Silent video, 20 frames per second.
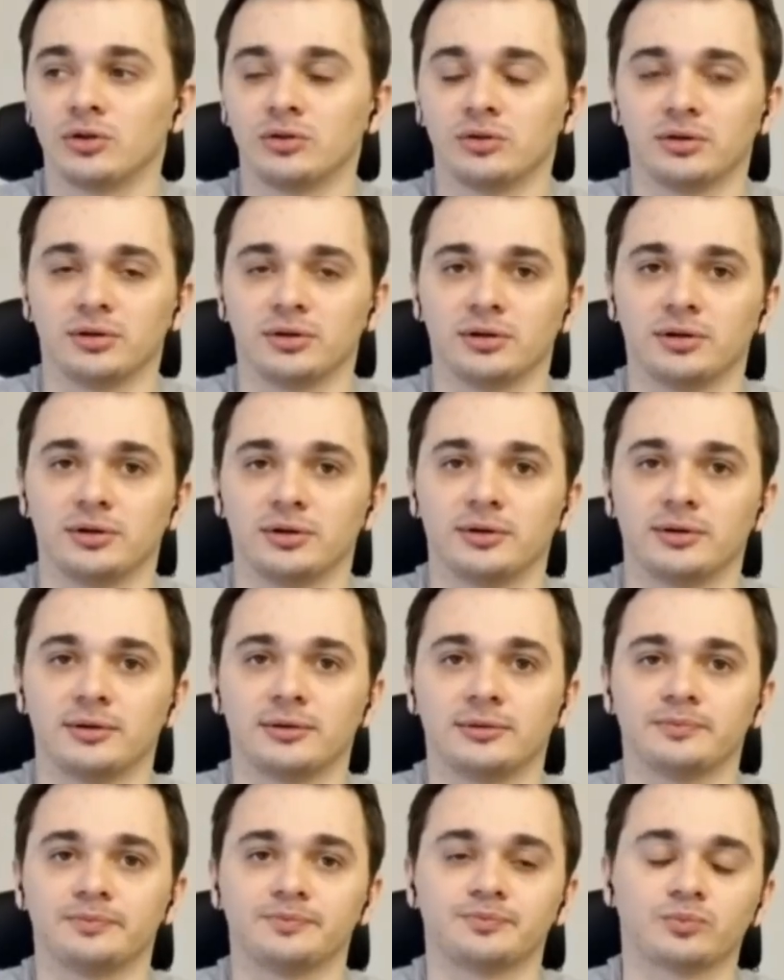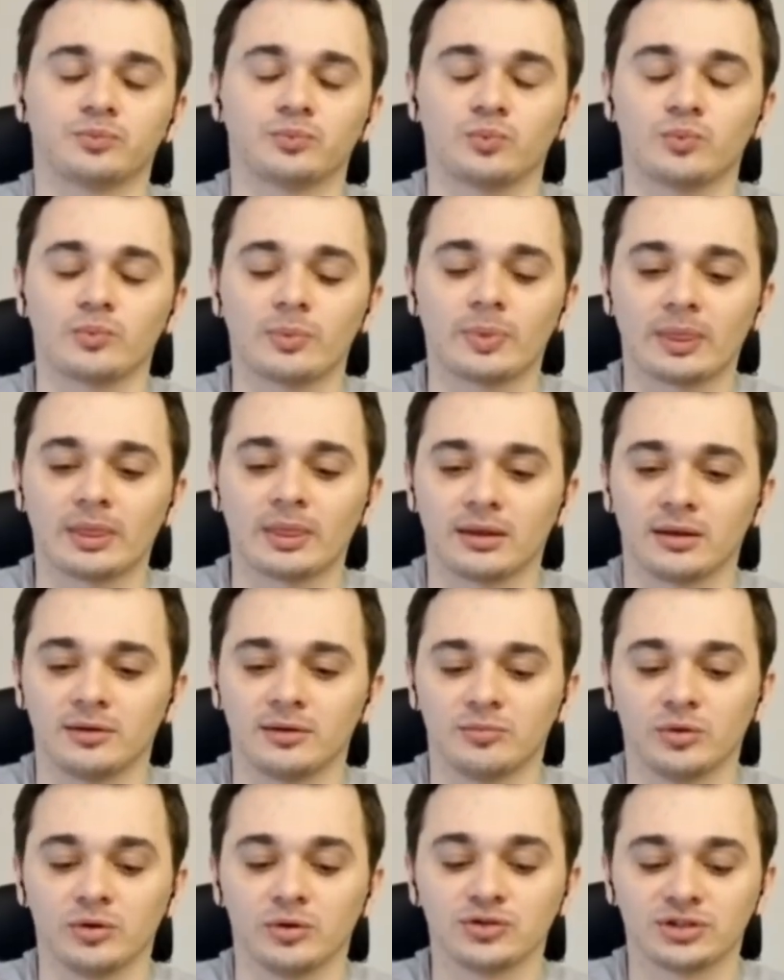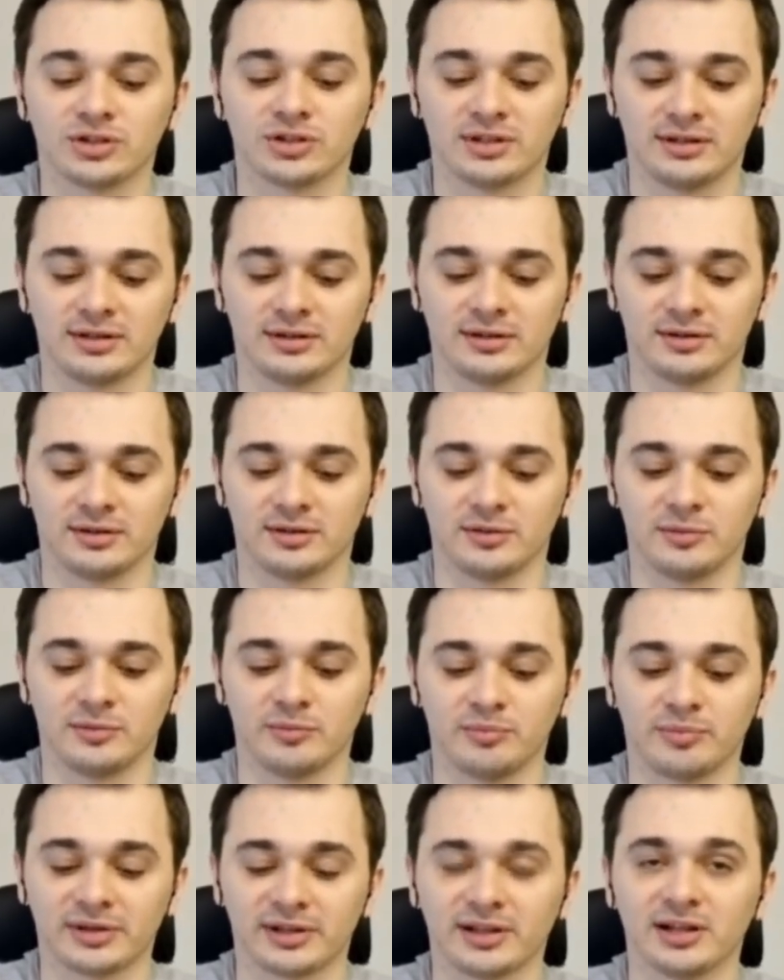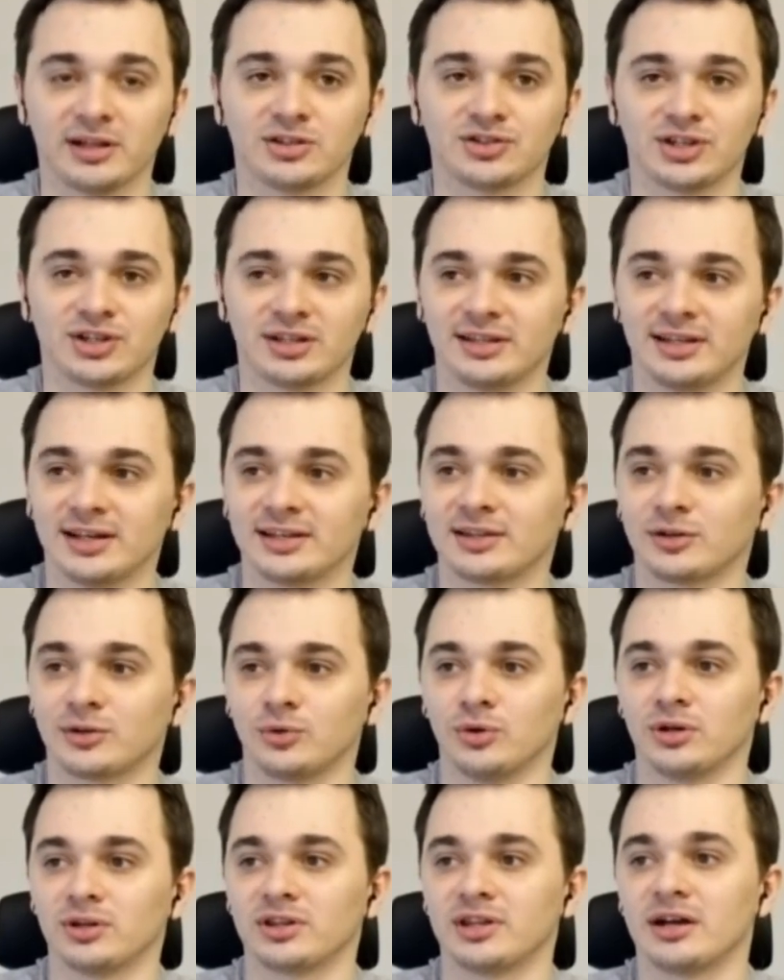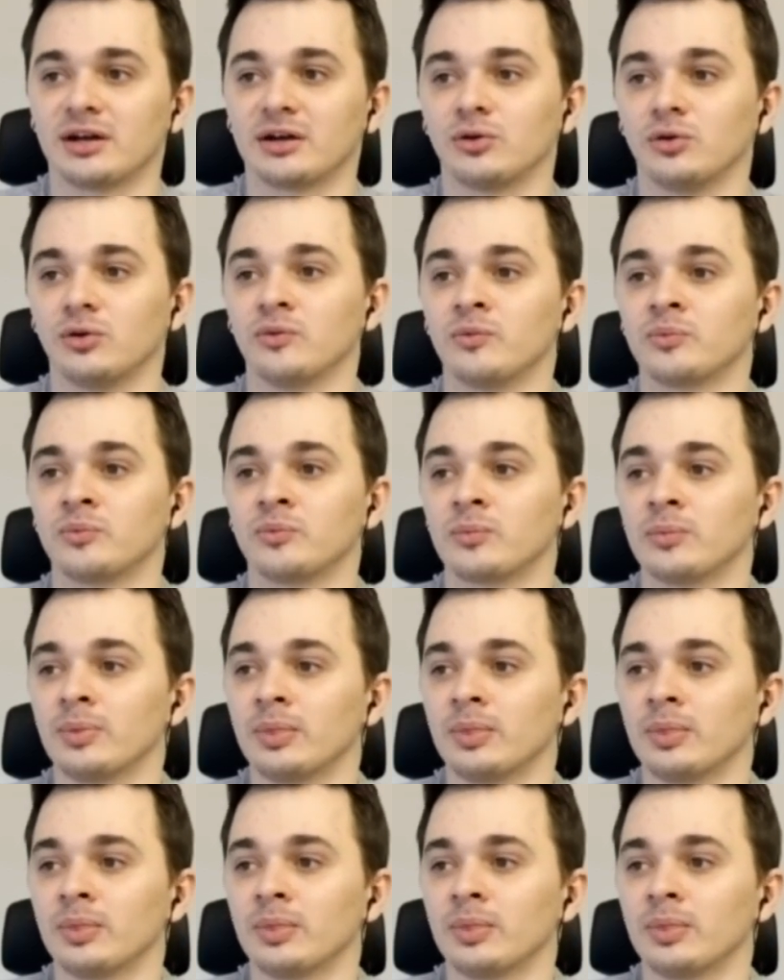And if an adversary is persistent in the network,